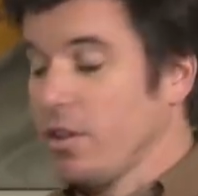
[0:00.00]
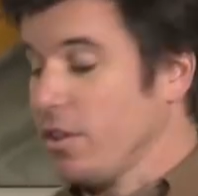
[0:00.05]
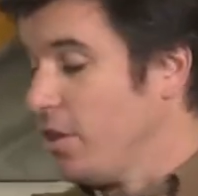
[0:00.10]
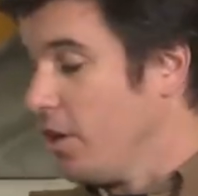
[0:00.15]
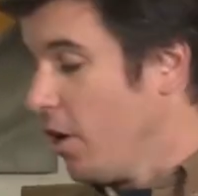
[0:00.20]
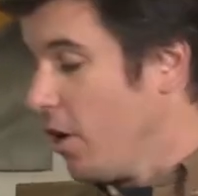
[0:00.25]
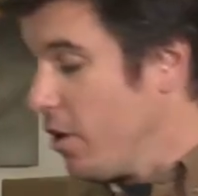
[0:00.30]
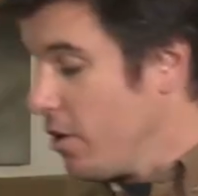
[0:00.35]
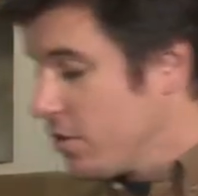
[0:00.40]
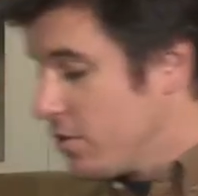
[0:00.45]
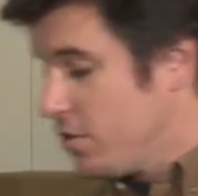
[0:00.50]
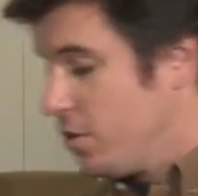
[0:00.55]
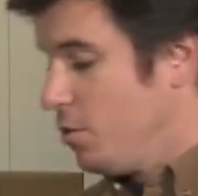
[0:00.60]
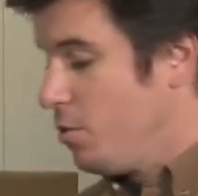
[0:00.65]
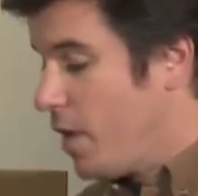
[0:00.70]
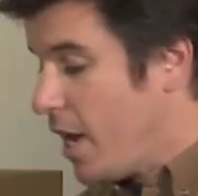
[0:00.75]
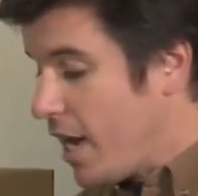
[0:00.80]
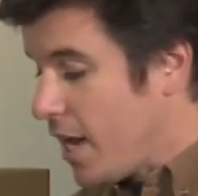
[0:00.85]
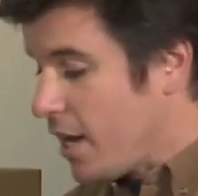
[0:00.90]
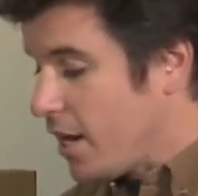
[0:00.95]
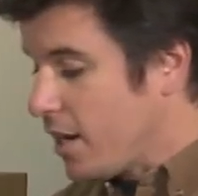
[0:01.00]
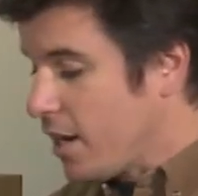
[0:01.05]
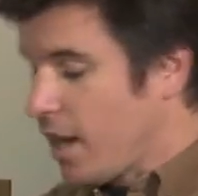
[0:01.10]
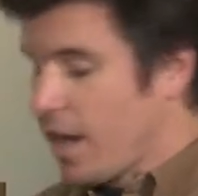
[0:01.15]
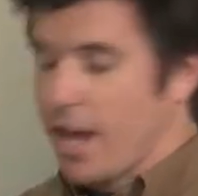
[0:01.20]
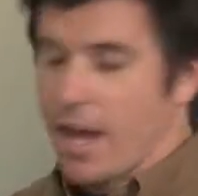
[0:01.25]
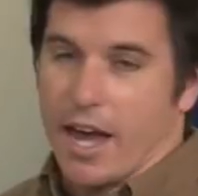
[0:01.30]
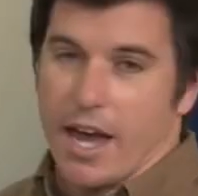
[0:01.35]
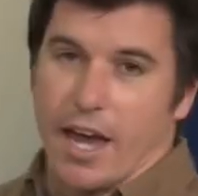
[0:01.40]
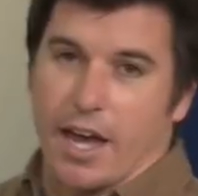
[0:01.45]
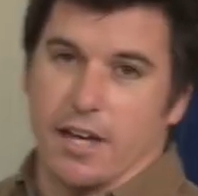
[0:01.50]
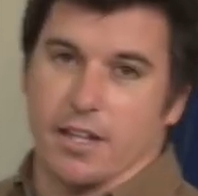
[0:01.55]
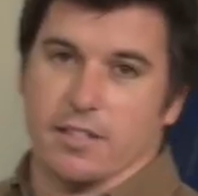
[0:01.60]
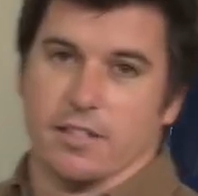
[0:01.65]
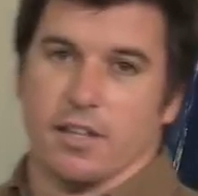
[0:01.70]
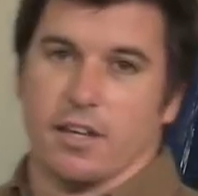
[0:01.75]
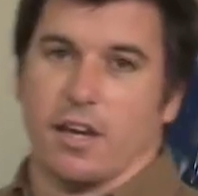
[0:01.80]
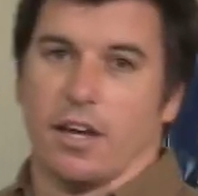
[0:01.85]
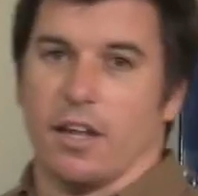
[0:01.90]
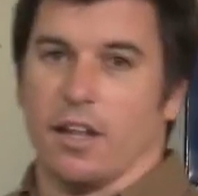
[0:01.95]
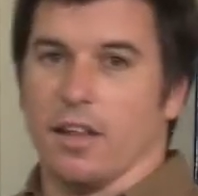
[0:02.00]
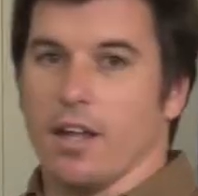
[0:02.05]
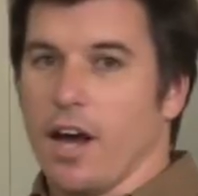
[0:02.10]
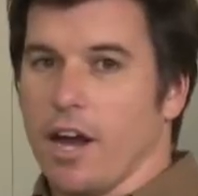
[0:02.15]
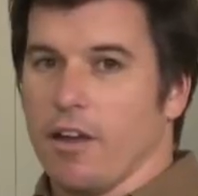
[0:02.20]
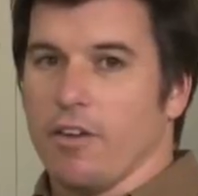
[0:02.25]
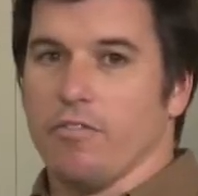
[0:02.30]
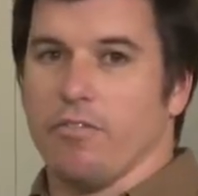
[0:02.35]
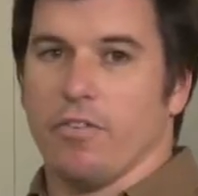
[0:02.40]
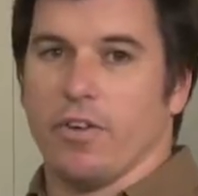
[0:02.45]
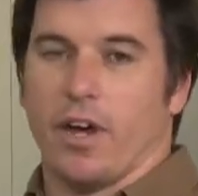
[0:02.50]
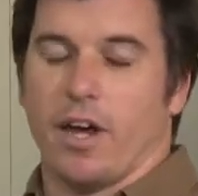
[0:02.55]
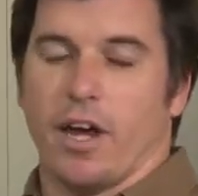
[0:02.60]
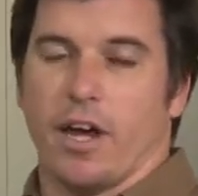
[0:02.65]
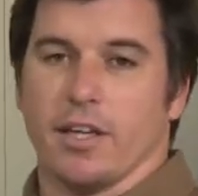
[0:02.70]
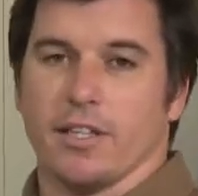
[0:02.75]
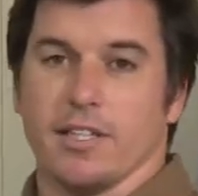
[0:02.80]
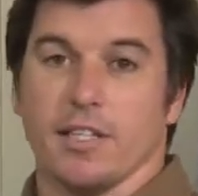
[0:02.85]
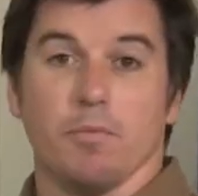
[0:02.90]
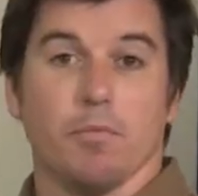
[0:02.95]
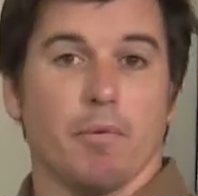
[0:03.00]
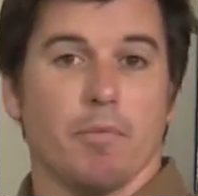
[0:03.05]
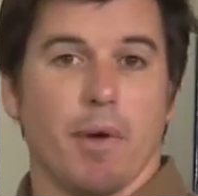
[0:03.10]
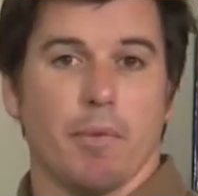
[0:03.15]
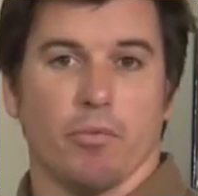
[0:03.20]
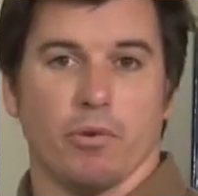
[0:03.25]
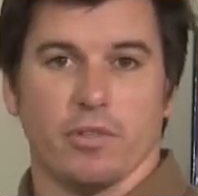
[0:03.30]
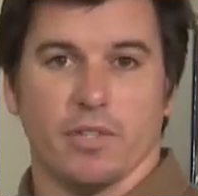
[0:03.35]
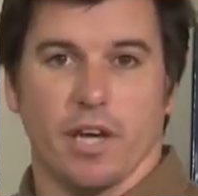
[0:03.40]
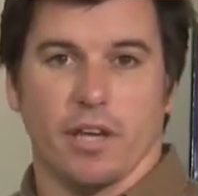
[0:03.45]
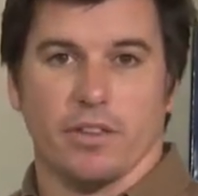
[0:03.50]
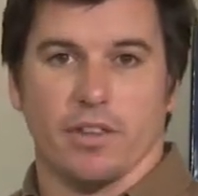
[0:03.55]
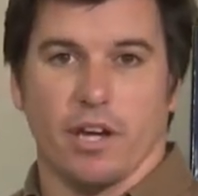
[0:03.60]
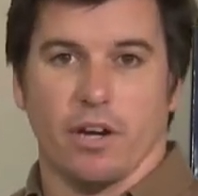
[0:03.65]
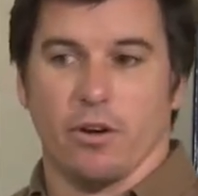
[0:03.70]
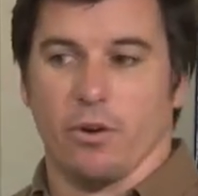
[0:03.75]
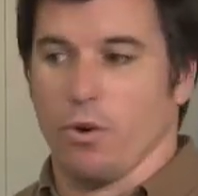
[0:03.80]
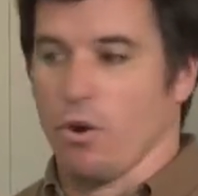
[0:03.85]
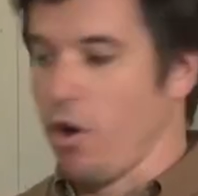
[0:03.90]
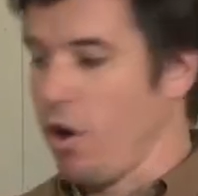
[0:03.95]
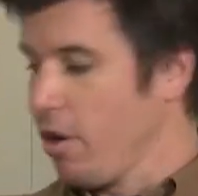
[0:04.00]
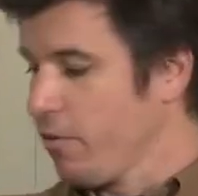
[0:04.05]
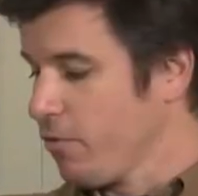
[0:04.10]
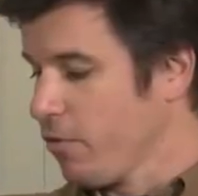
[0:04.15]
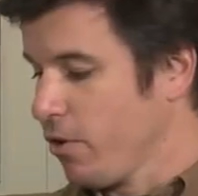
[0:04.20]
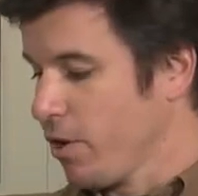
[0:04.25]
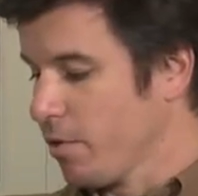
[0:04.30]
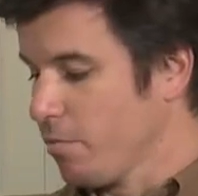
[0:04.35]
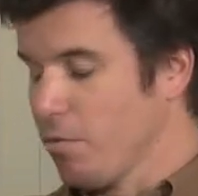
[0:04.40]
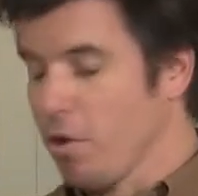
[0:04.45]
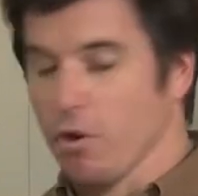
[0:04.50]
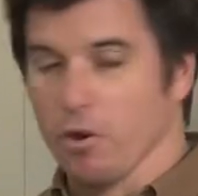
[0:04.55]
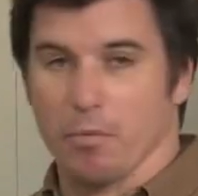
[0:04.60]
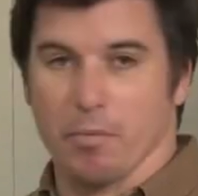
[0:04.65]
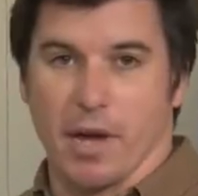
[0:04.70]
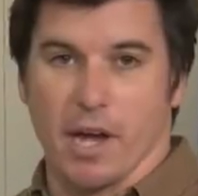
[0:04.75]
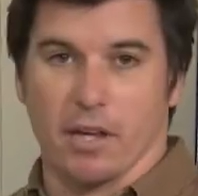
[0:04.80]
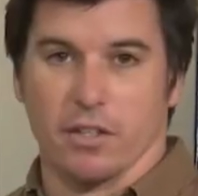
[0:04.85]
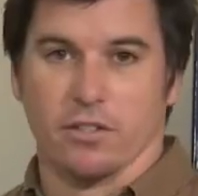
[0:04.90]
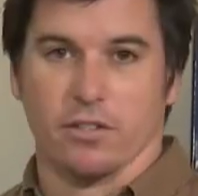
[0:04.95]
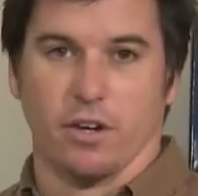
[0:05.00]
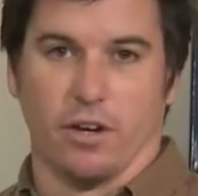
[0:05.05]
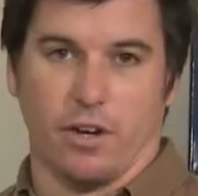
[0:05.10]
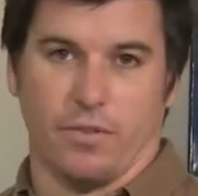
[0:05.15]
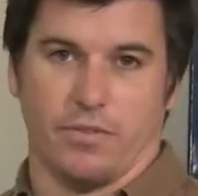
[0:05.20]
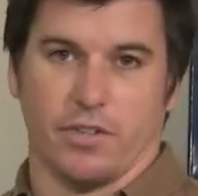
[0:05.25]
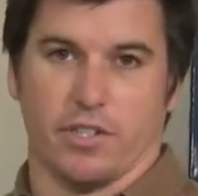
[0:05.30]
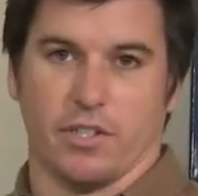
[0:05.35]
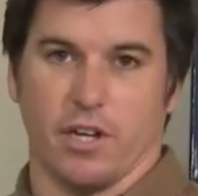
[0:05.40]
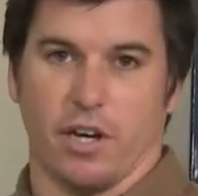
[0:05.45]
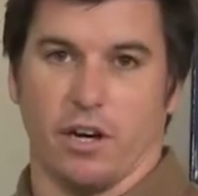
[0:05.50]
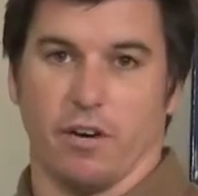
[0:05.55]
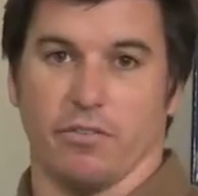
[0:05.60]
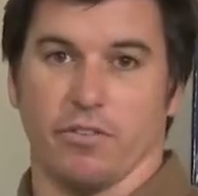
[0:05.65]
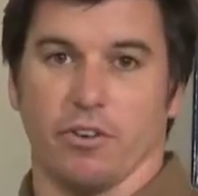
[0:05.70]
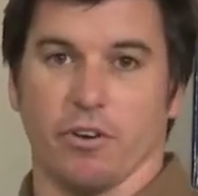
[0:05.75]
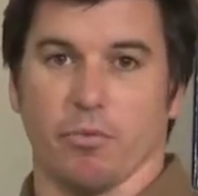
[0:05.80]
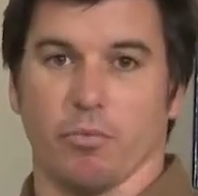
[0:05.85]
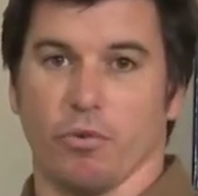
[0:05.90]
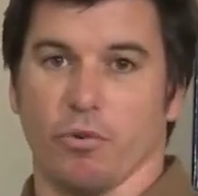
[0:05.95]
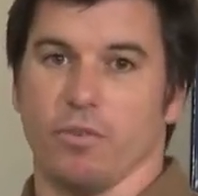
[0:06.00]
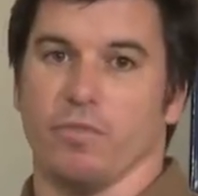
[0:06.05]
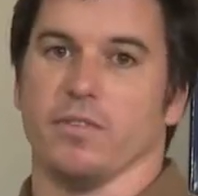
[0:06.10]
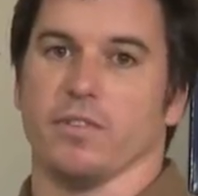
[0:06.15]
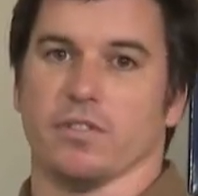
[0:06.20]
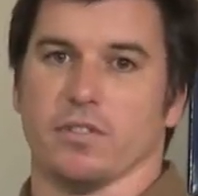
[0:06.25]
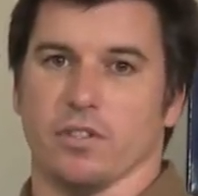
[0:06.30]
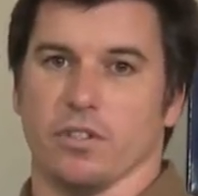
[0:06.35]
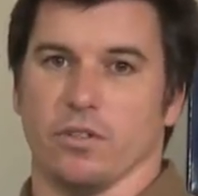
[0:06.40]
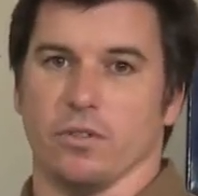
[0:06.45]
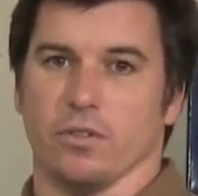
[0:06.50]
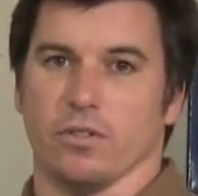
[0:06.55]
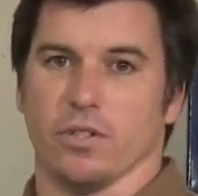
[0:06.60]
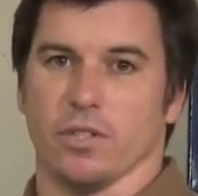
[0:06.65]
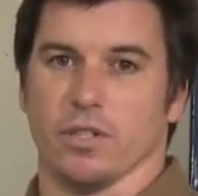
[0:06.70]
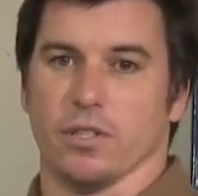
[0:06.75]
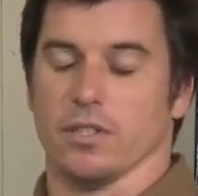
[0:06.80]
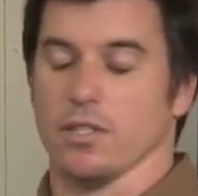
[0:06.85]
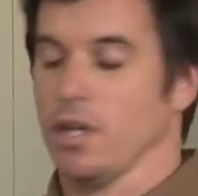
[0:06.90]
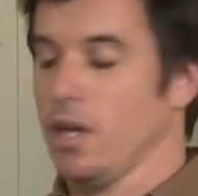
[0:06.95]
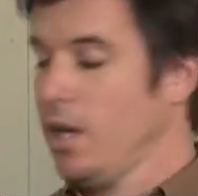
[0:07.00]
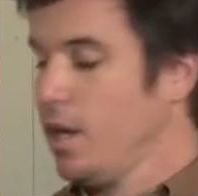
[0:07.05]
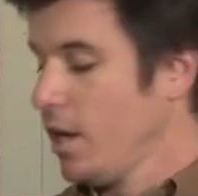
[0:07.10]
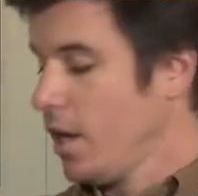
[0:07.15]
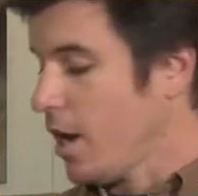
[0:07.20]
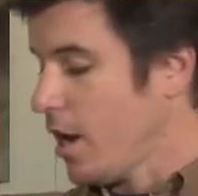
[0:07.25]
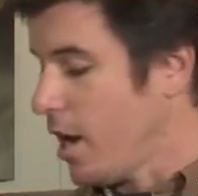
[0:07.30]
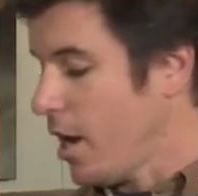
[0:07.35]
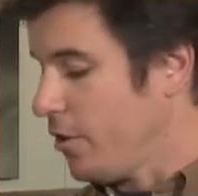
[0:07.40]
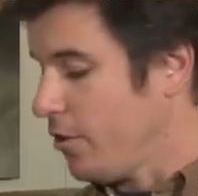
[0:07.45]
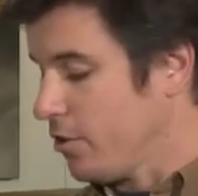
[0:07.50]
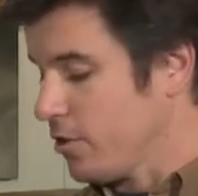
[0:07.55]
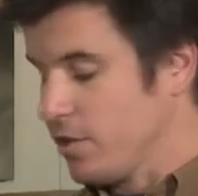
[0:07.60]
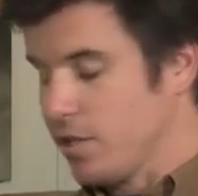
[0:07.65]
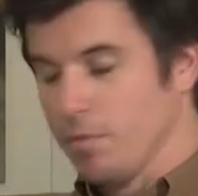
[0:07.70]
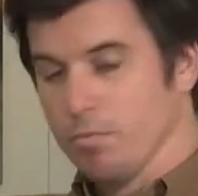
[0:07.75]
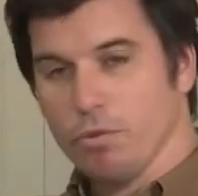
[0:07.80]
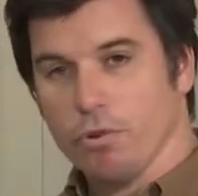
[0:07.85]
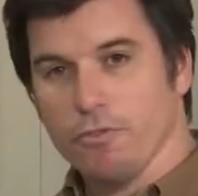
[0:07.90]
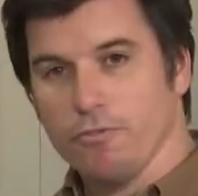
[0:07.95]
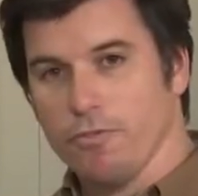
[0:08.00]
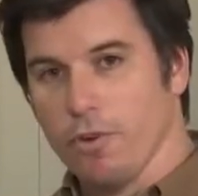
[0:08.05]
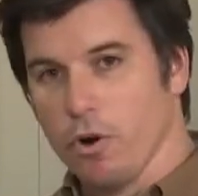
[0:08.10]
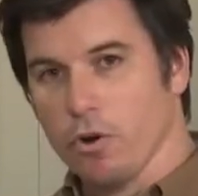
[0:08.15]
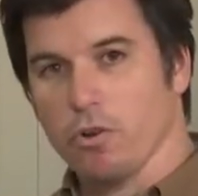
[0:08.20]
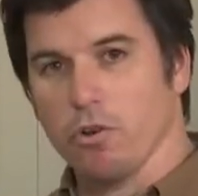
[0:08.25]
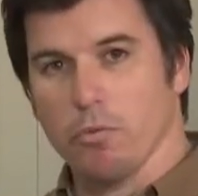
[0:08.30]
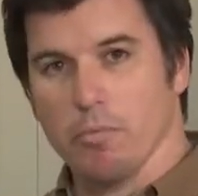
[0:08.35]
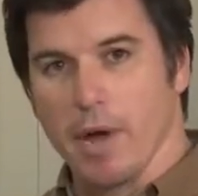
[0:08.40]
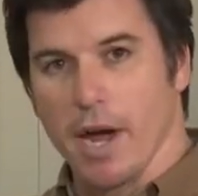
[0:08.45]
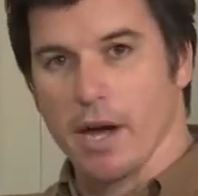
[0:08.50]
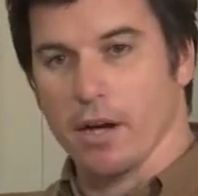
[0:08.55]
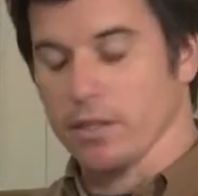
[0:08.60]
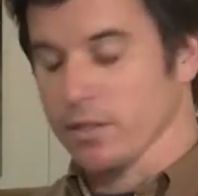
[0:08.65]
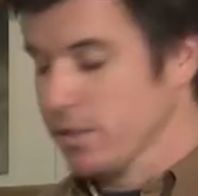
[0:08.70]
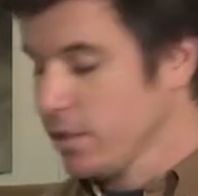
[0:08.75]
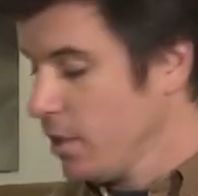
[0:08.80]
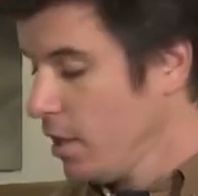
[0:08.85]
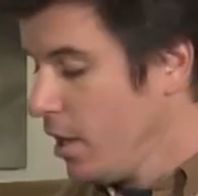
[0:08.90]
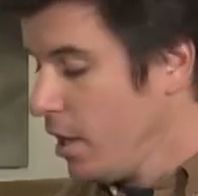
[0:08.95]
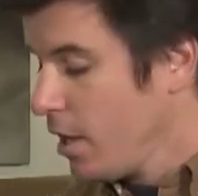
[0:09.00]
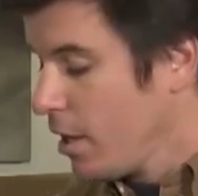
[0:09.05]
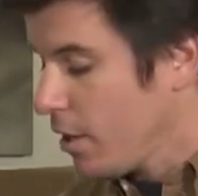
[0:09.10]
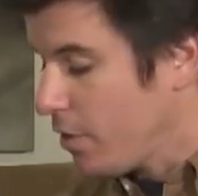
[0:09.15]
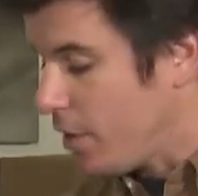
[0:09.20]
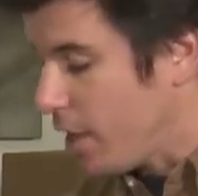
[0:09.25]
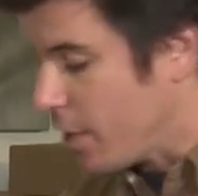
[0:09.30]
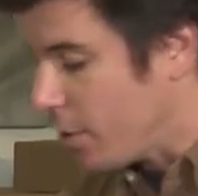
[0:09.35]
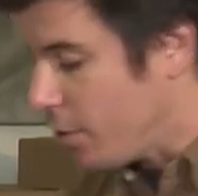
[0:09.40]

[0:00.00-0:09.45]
The R28 has a lot of uh, SEMA members out there who are offering motor mounts off the shelf that are proven solutions. Uh, they're simple focal mounts. They